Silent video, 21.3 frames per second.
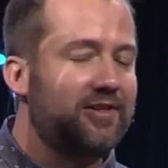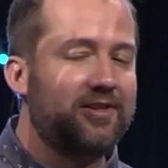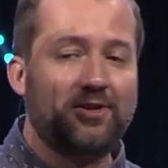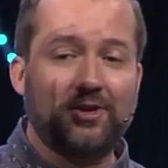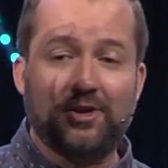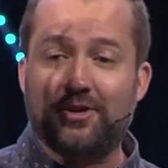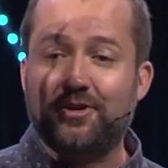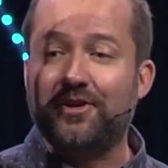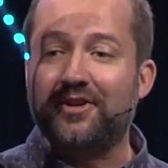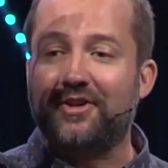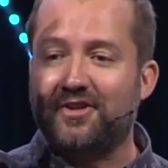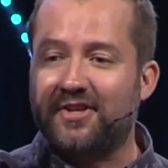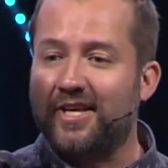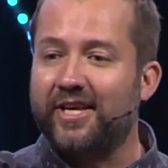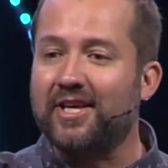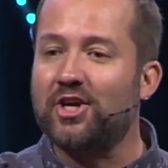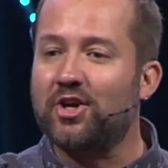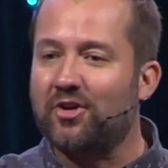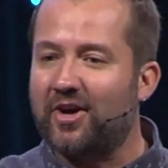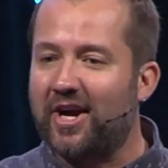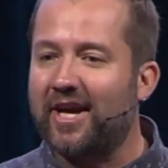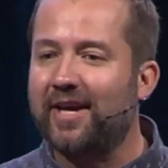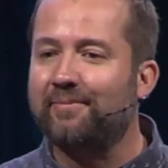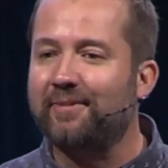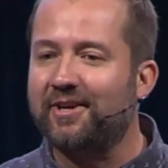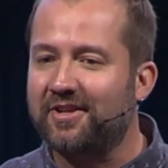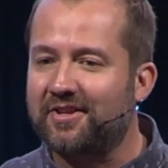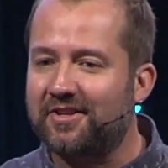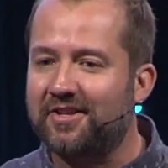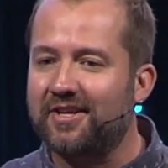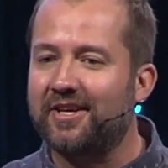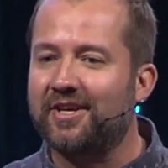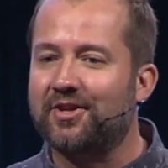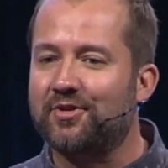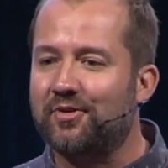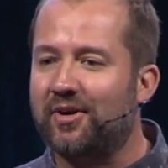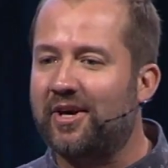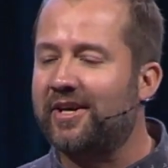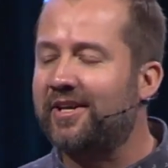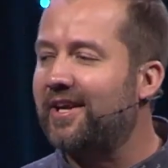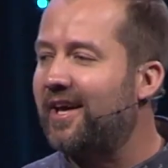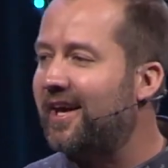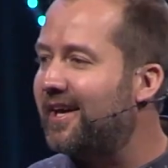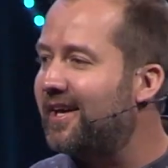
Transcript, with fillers: you learn to sing your ABCs, right?